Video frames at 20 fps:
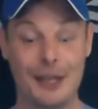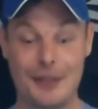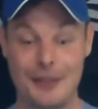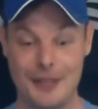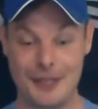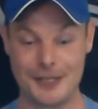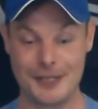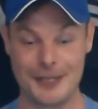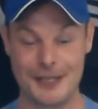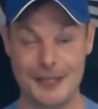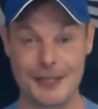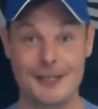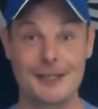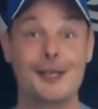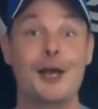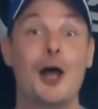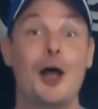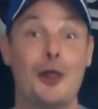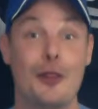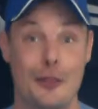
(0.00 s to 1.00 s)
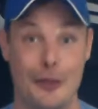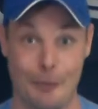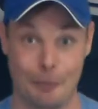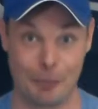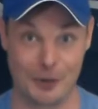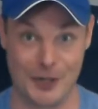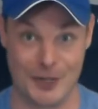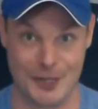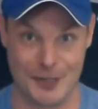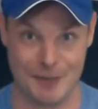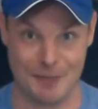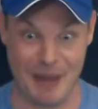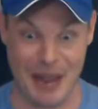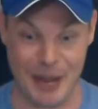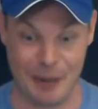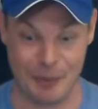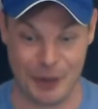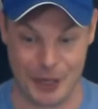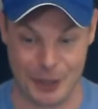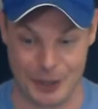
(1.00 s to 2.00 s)
This is the prison
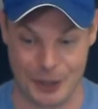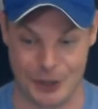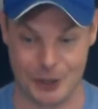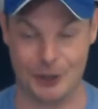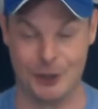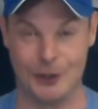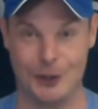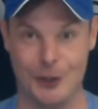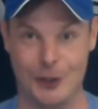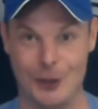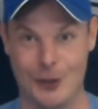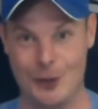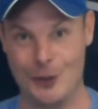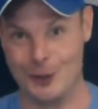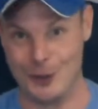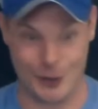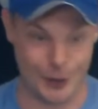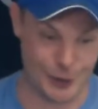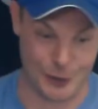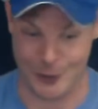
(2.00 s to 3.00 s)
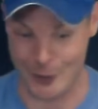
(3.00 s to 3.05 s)
manwich. Dun